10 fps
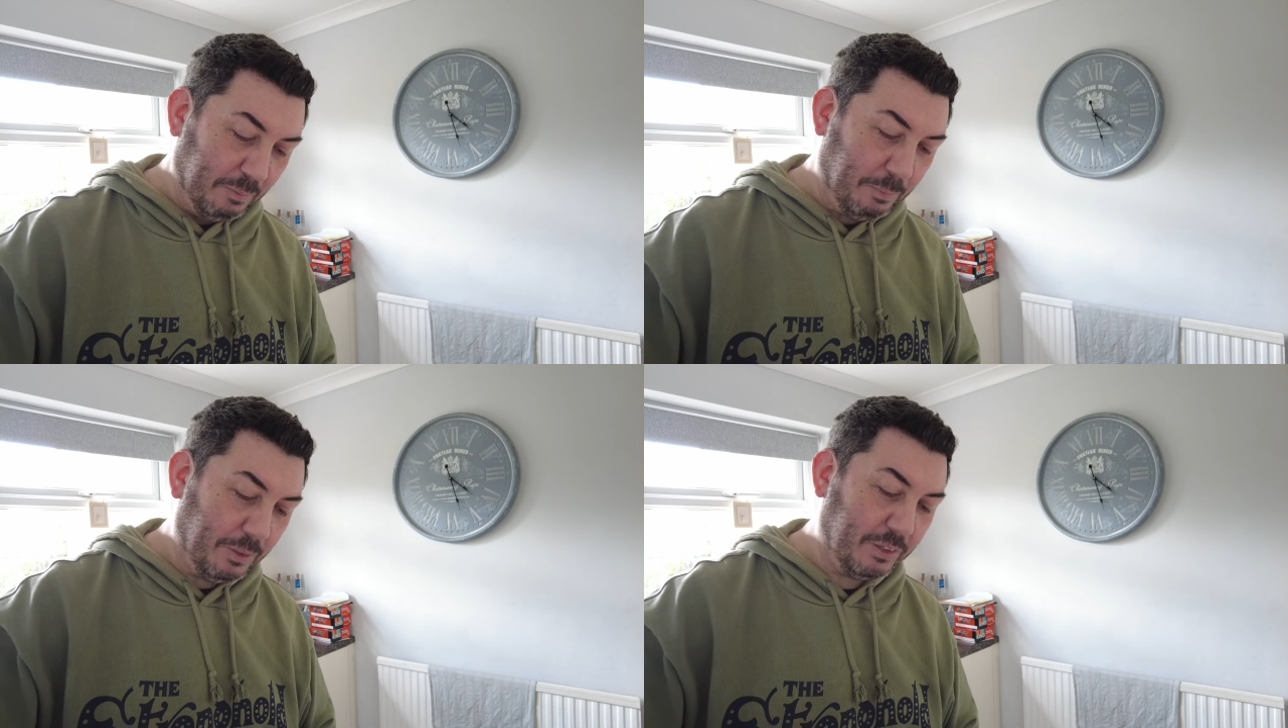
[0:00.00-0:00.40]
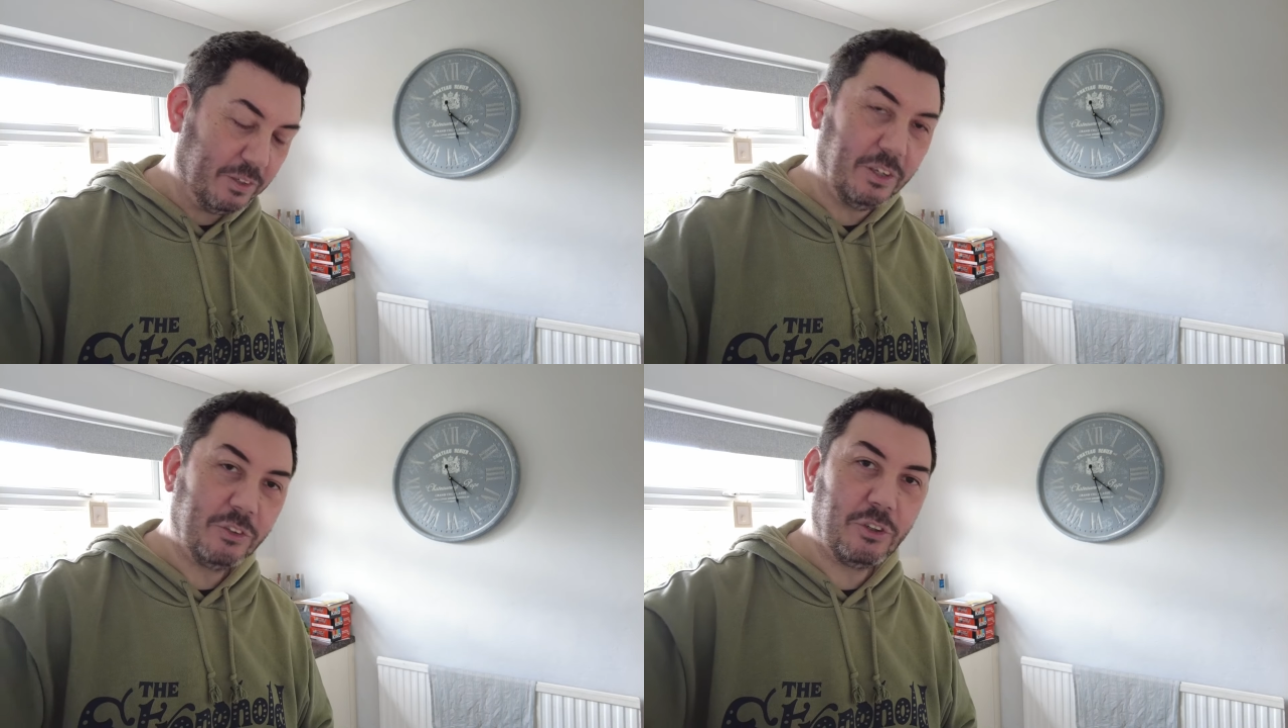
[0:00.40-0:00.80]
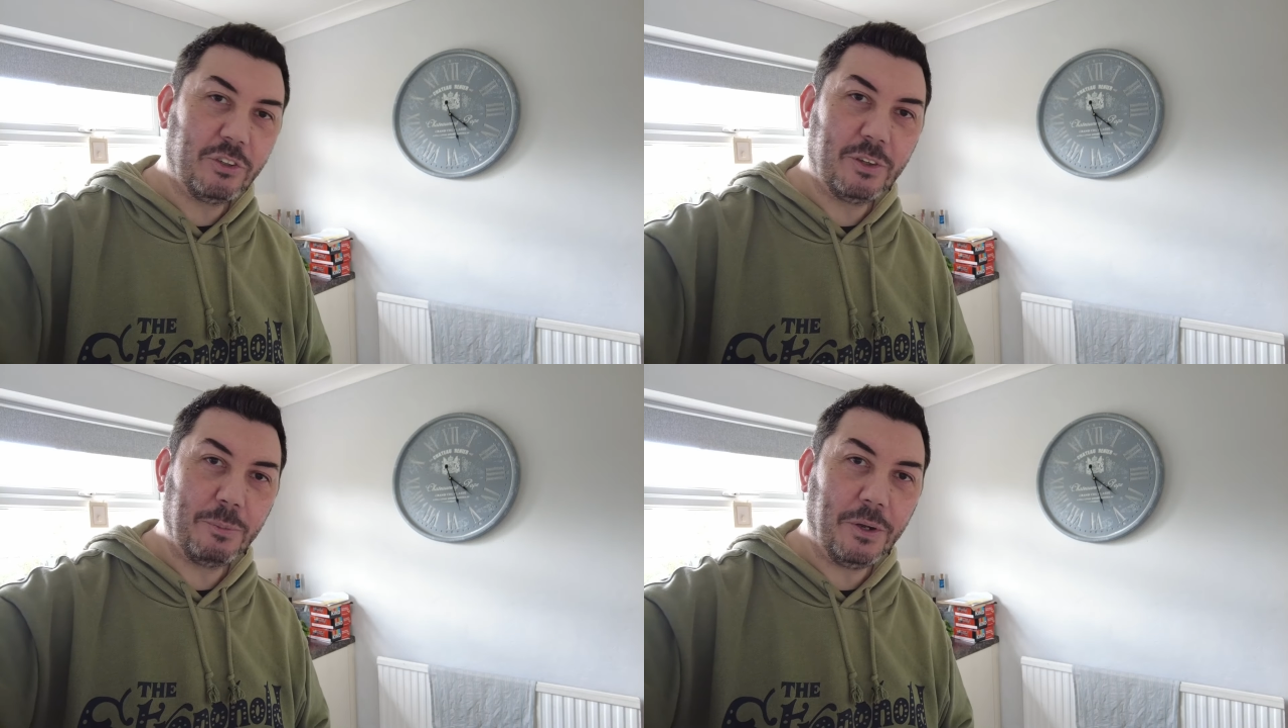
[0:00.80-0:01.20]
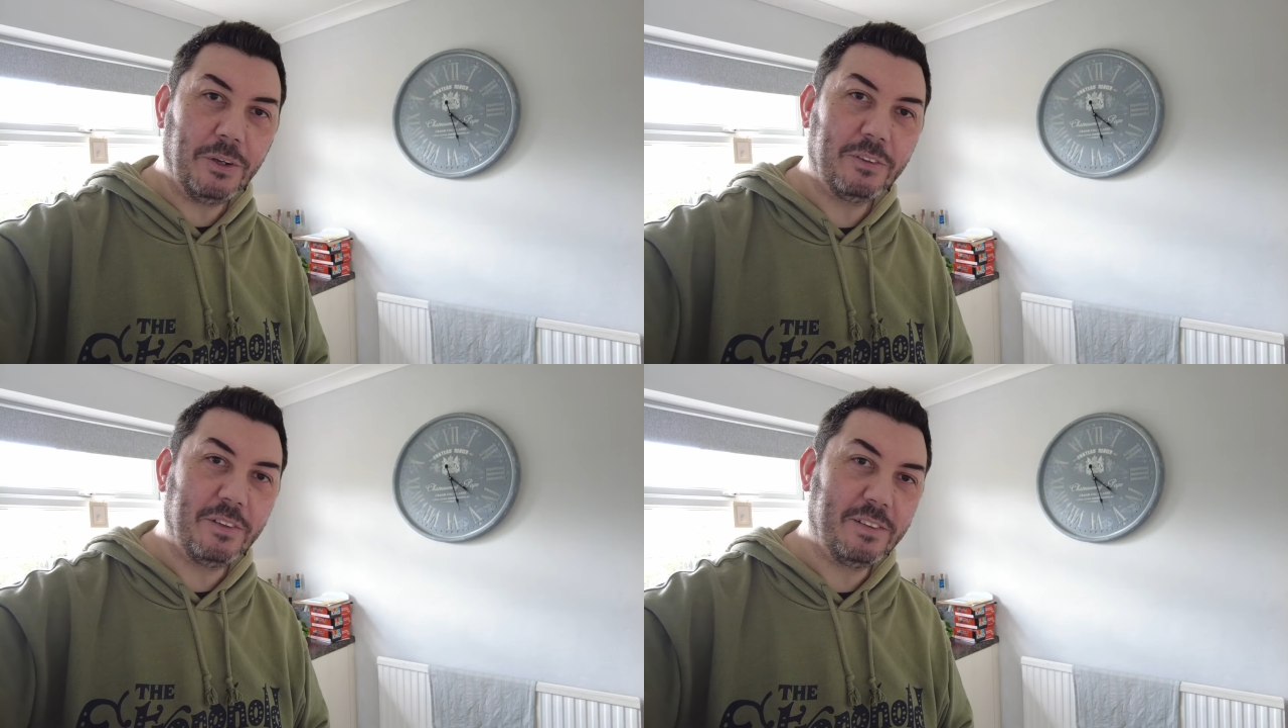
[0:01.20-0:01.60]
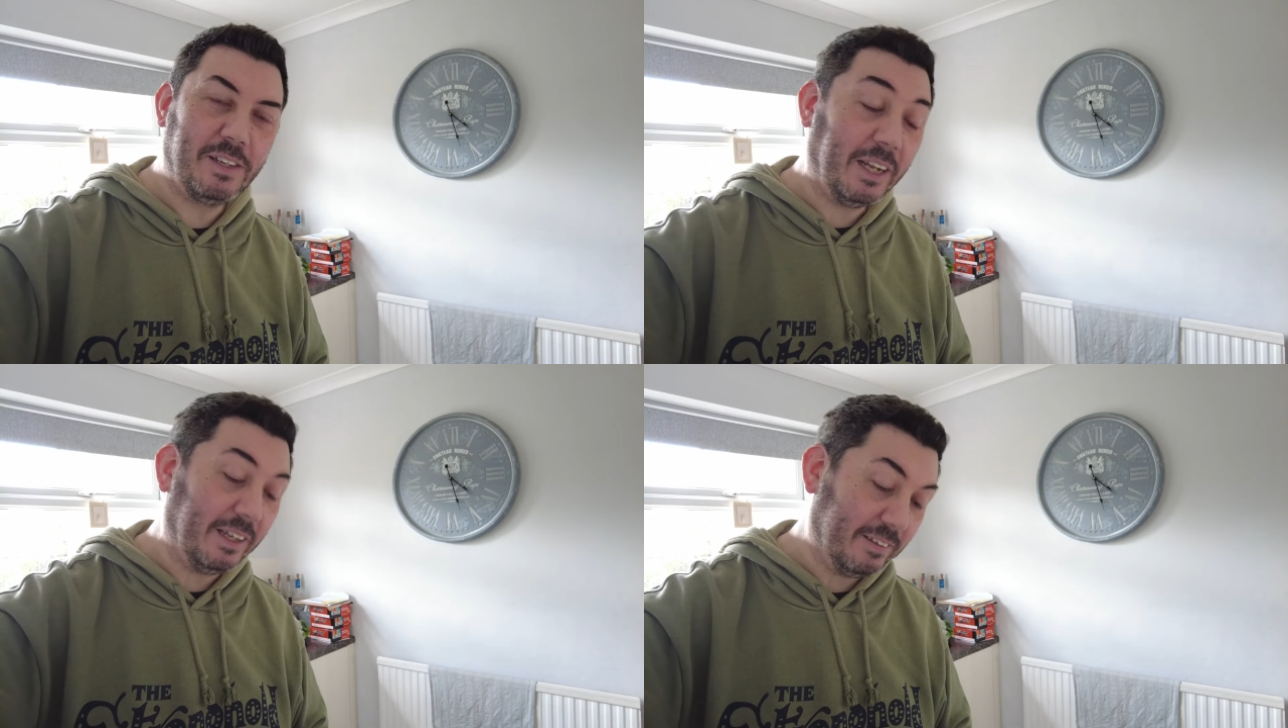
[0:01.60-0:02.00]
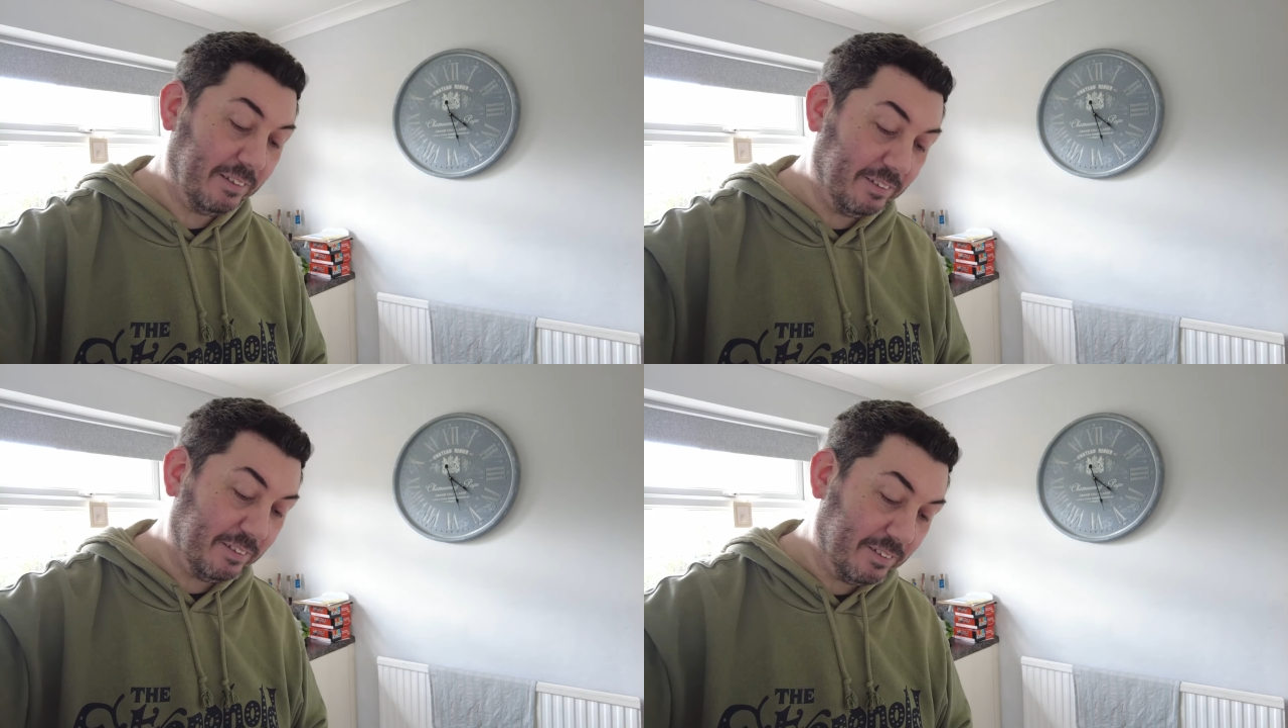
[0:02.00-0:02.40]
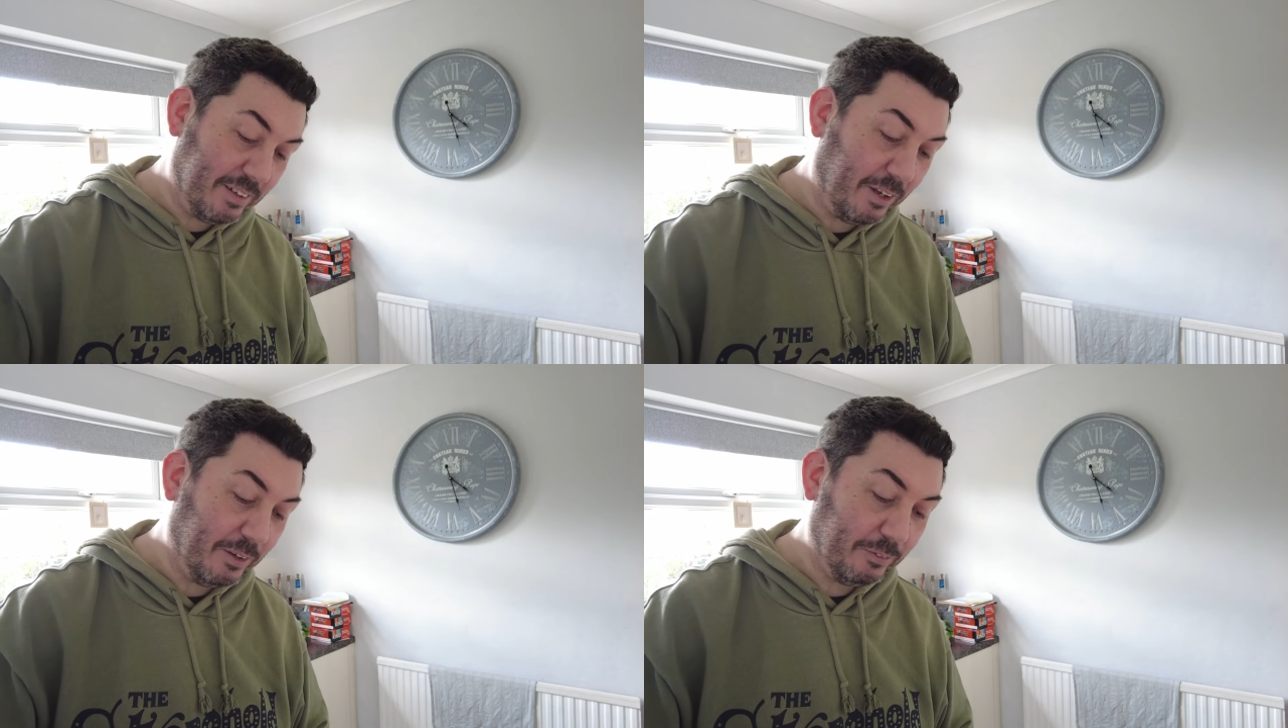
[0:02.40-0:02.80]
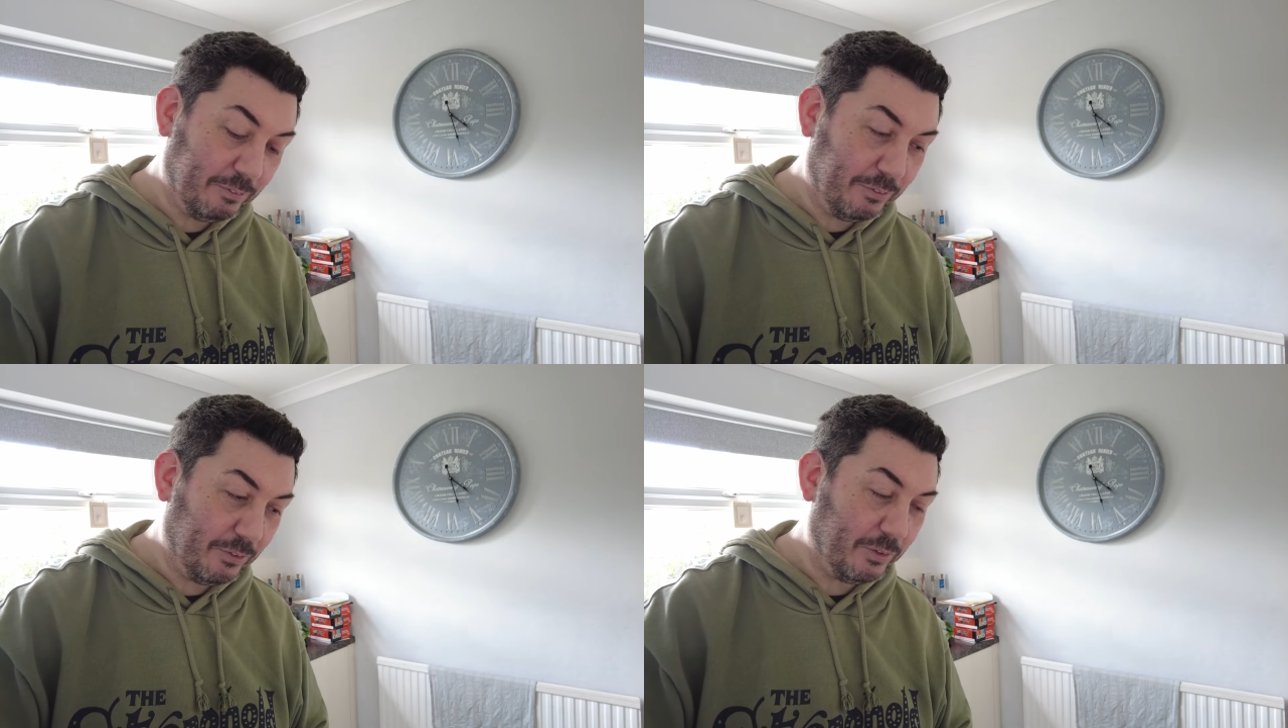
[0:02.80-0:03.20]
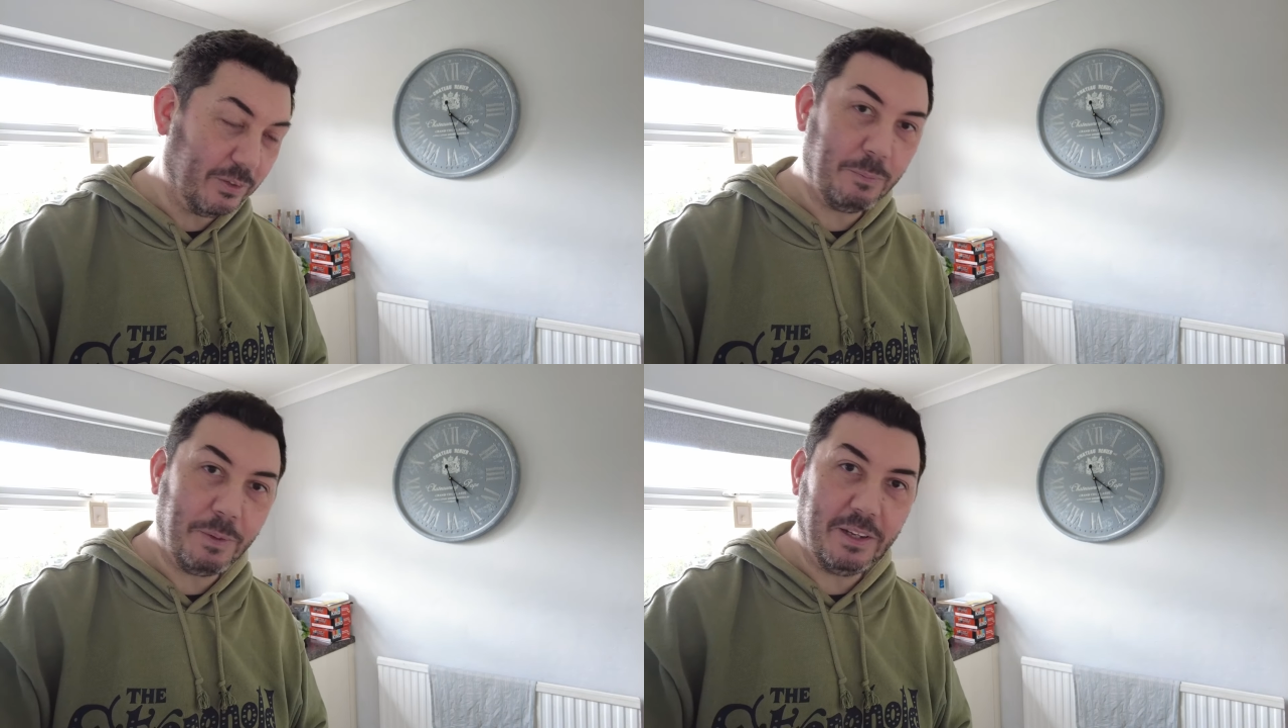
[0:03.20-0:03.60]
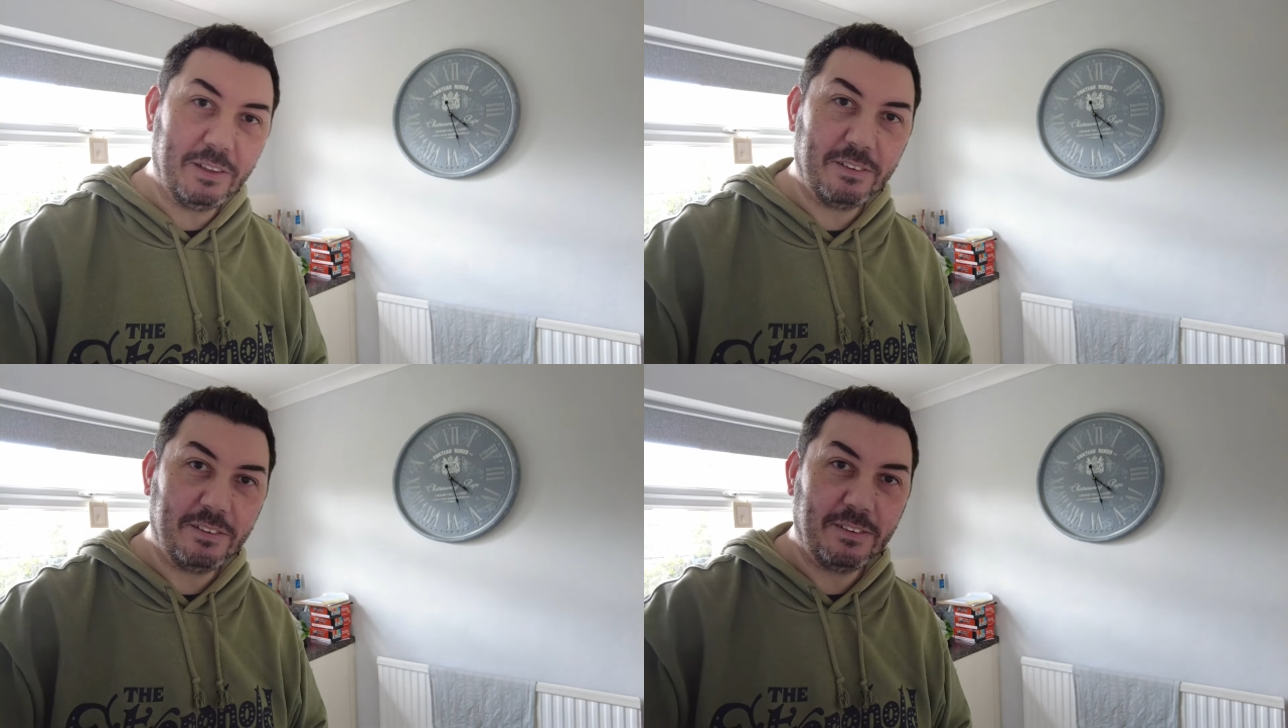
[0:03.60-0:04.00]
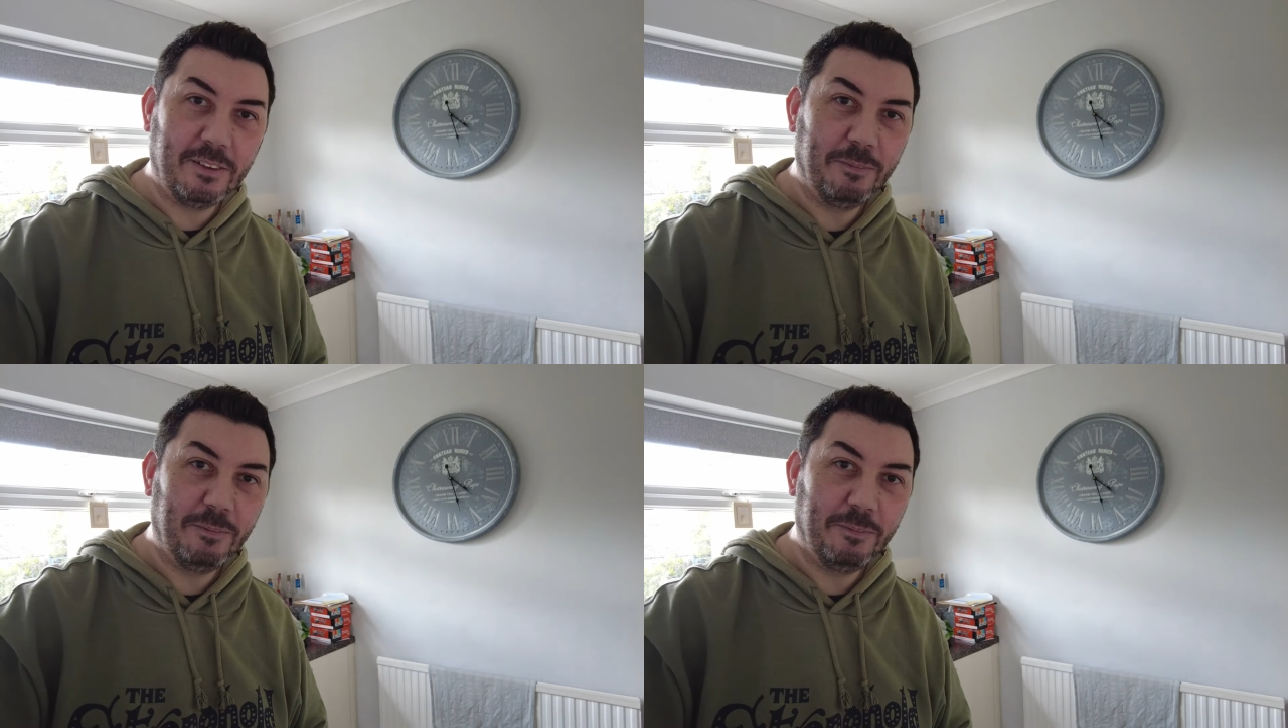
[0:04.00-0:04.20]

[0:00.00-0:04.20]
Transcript: But you gotta trust the process, I guess, and just hope for the best.